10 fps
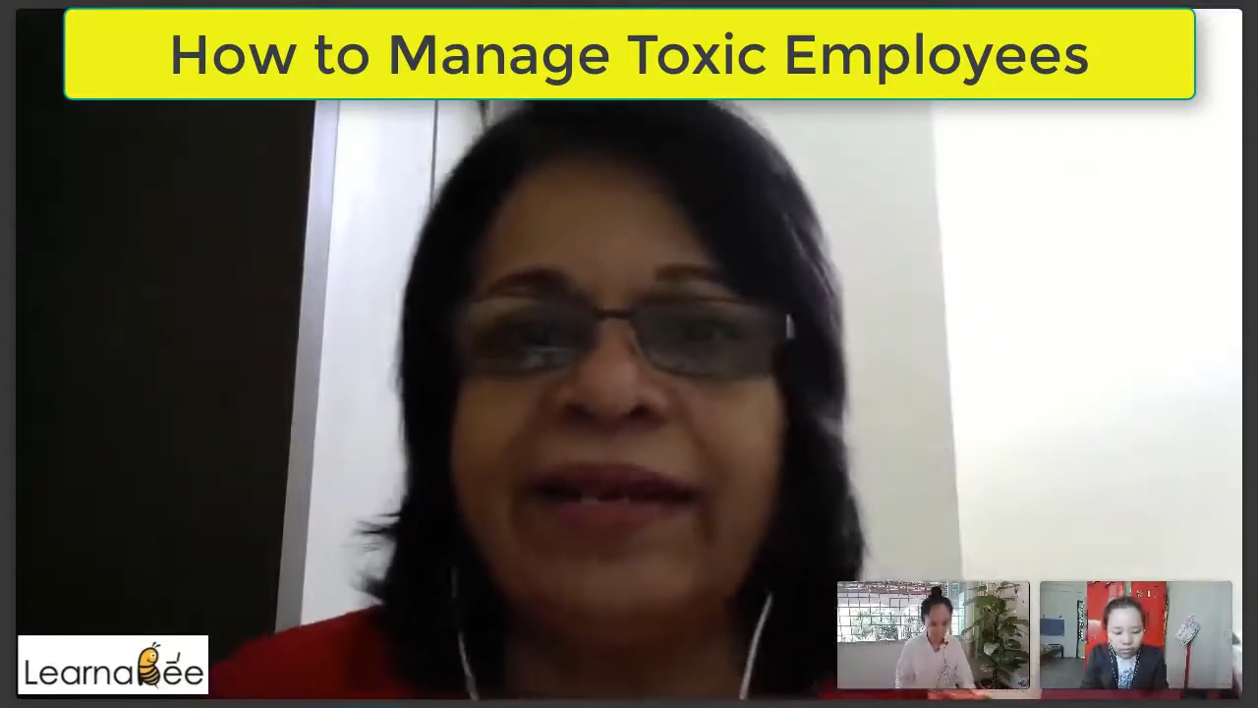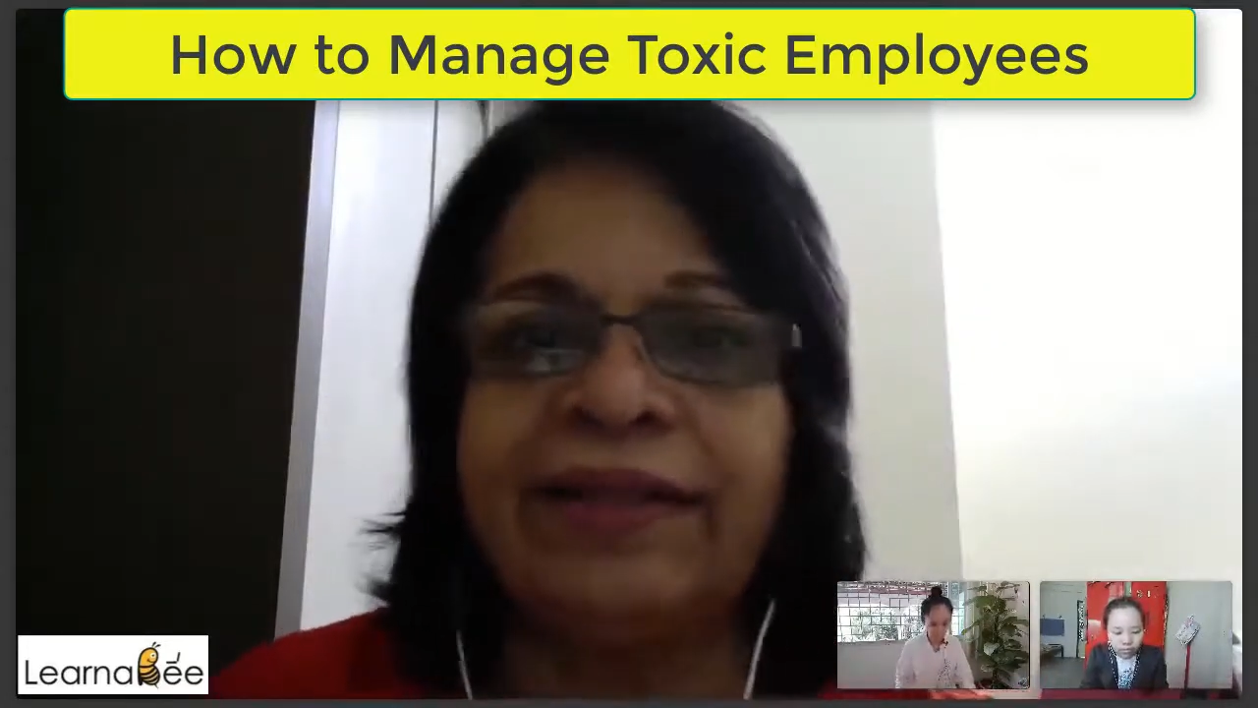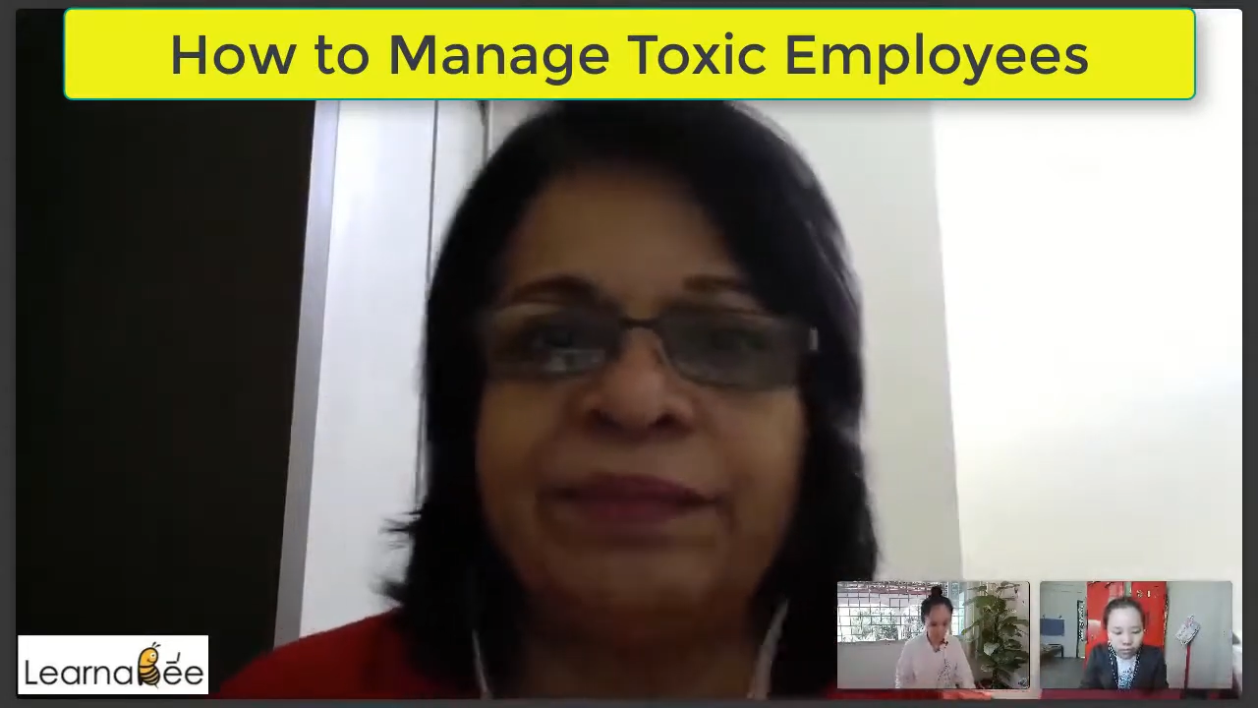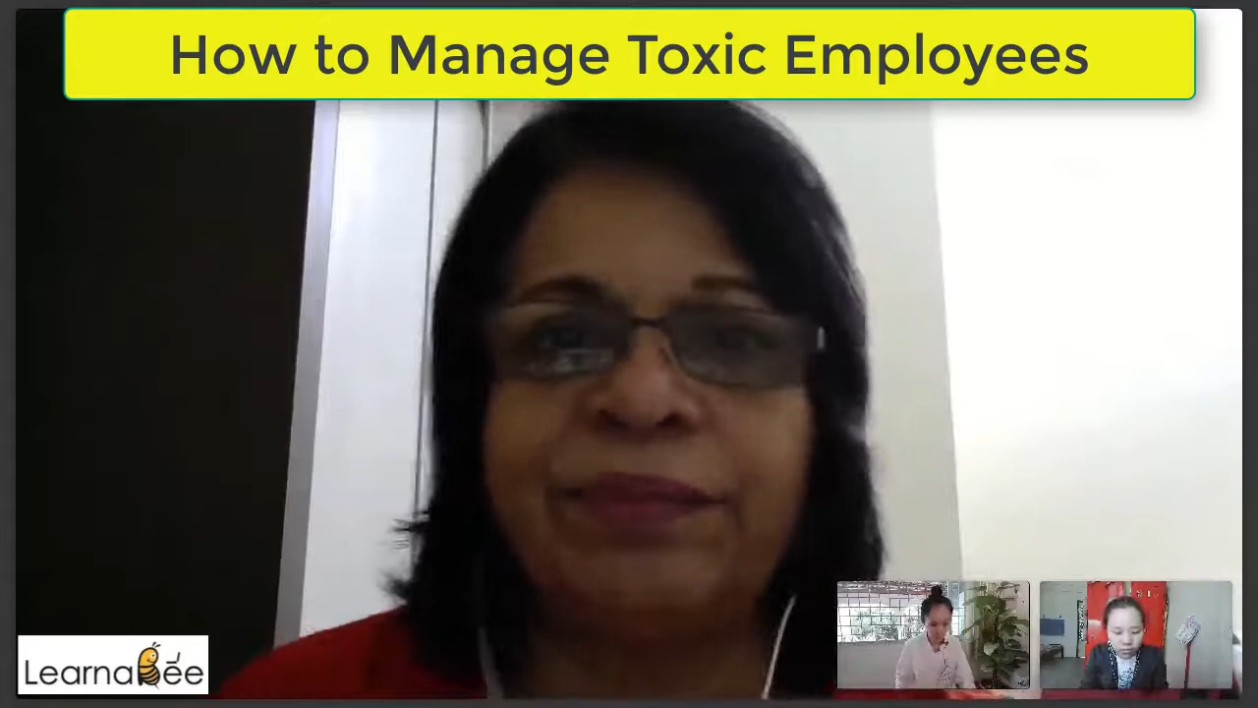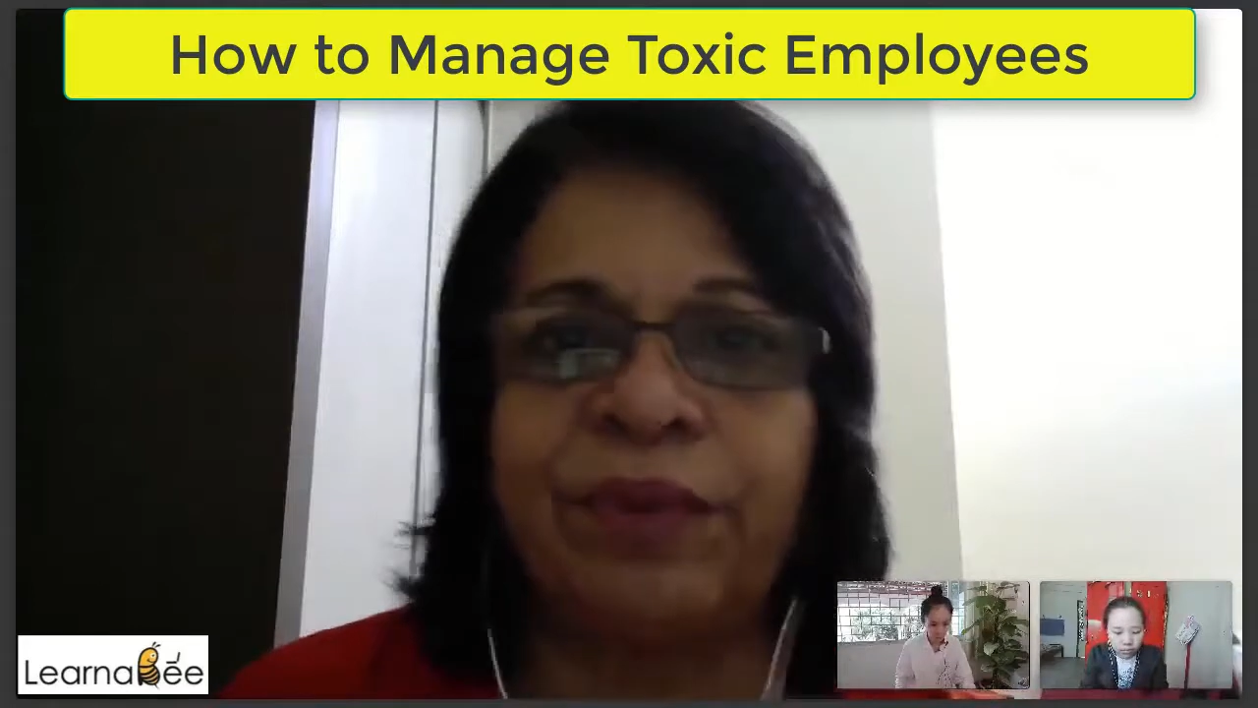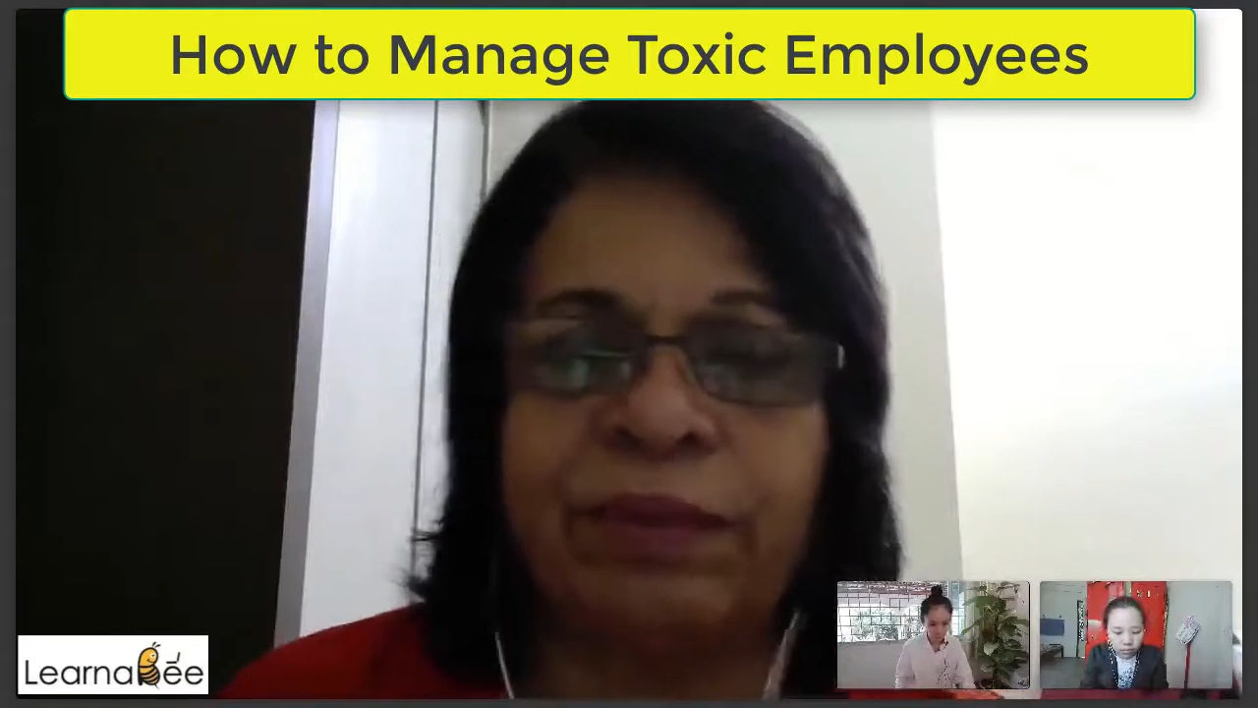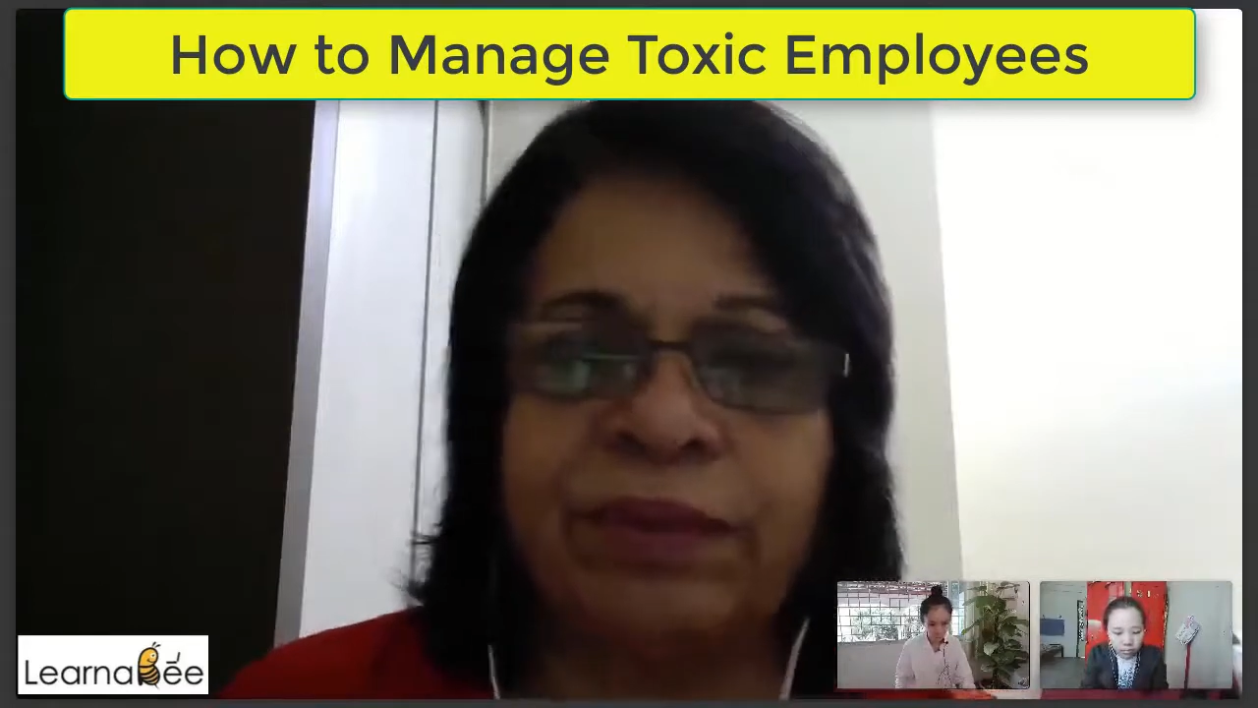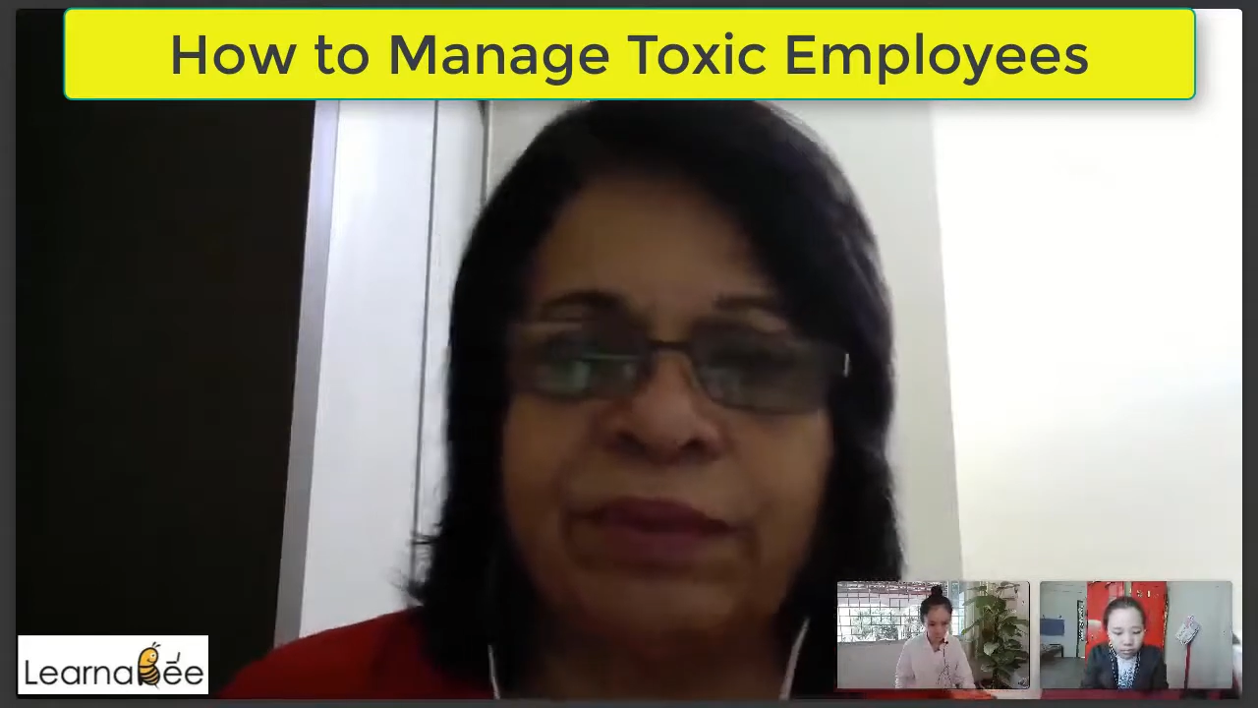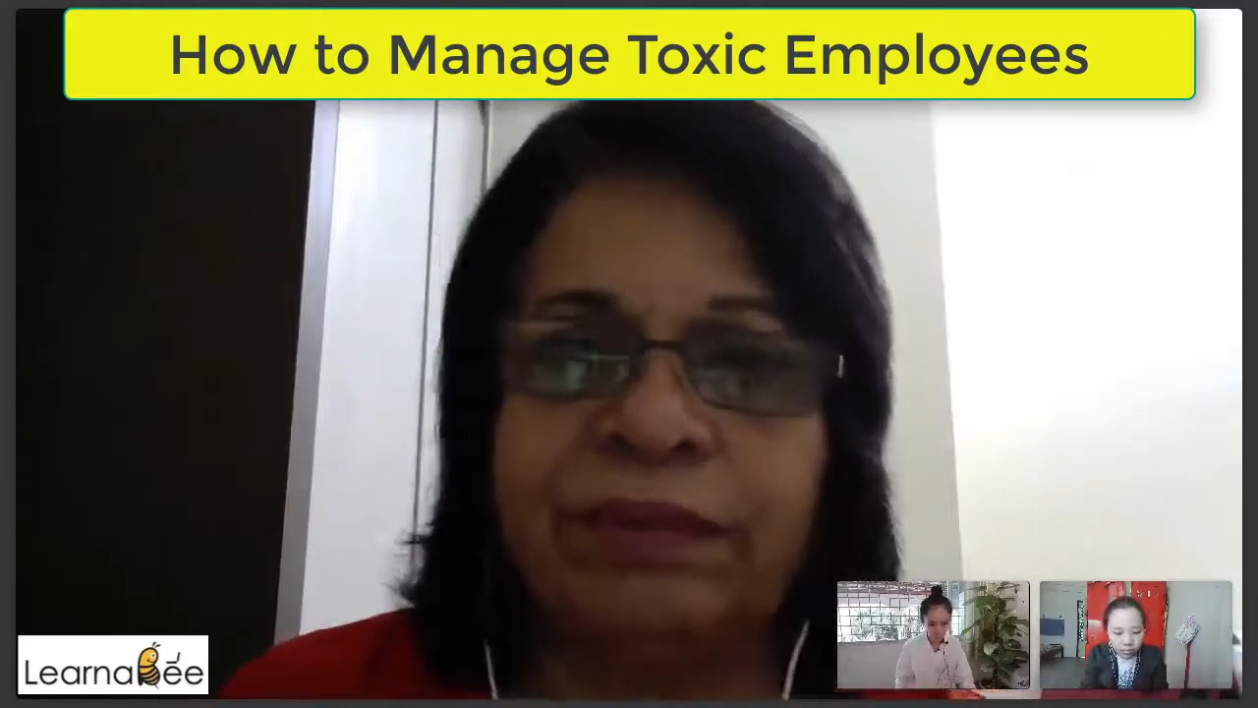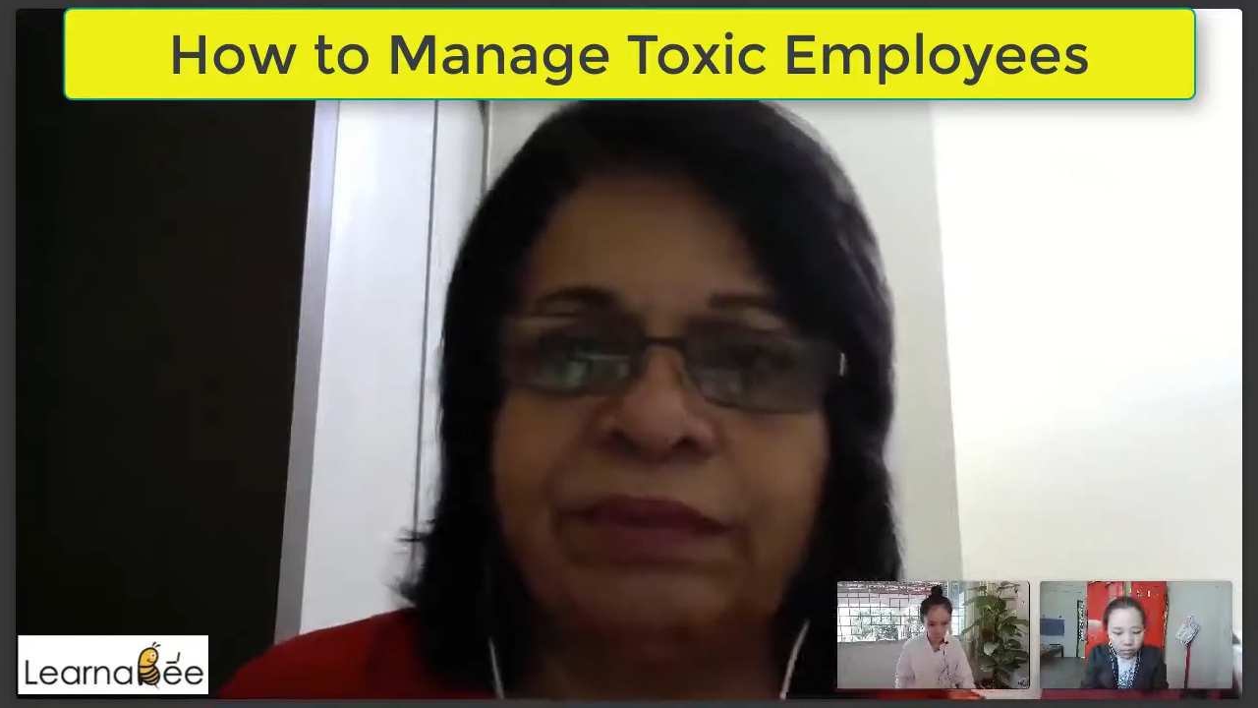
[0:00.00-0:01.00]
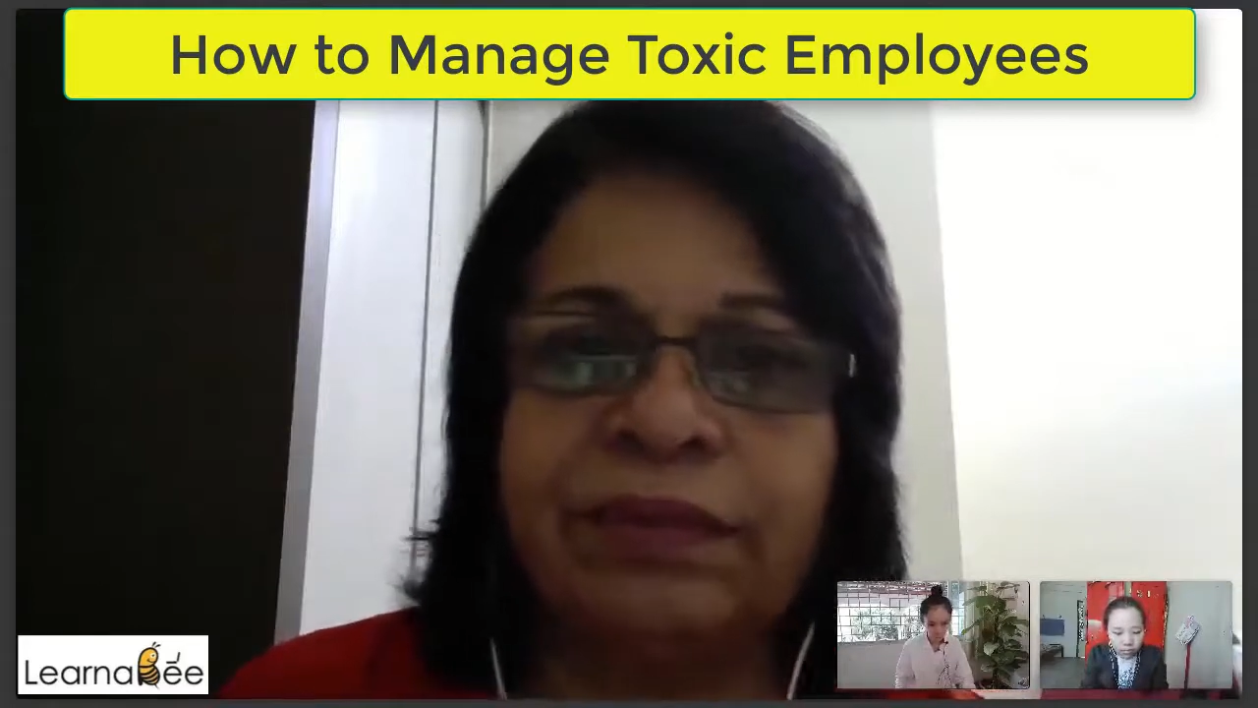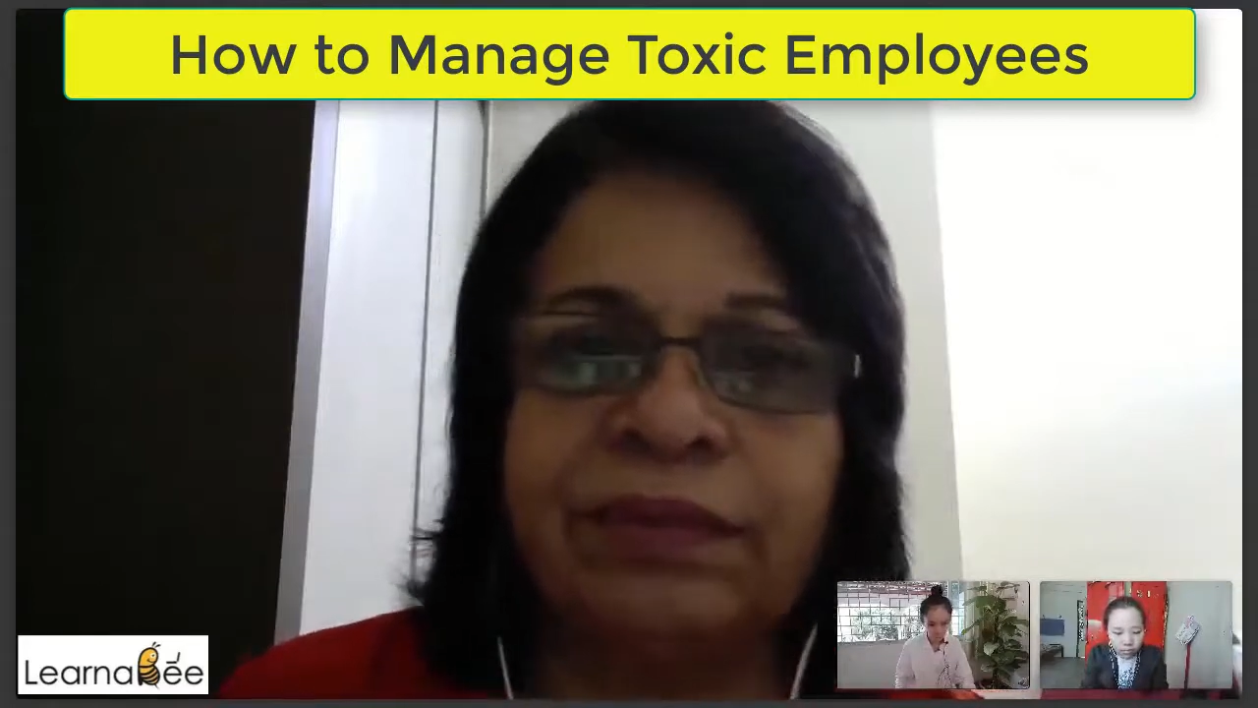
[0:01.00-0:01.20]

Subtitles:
other problem,